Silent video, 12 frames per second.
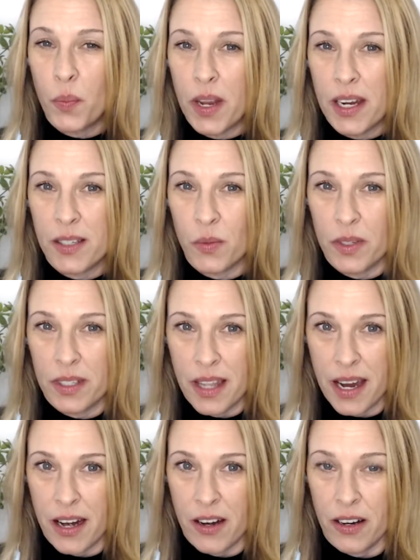piece was
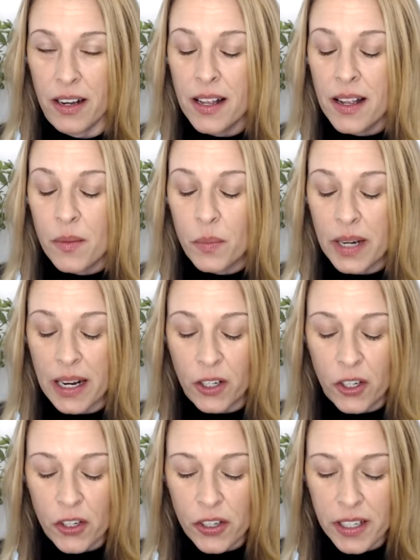there, but I
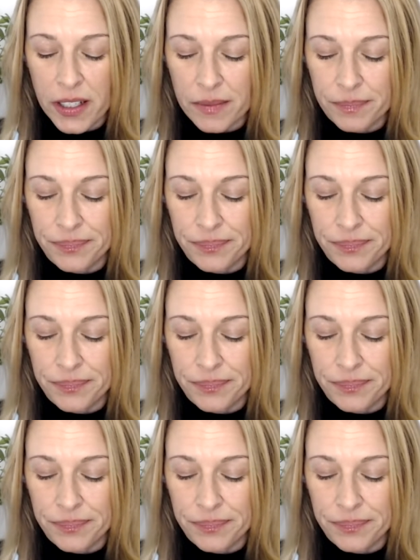couldn't,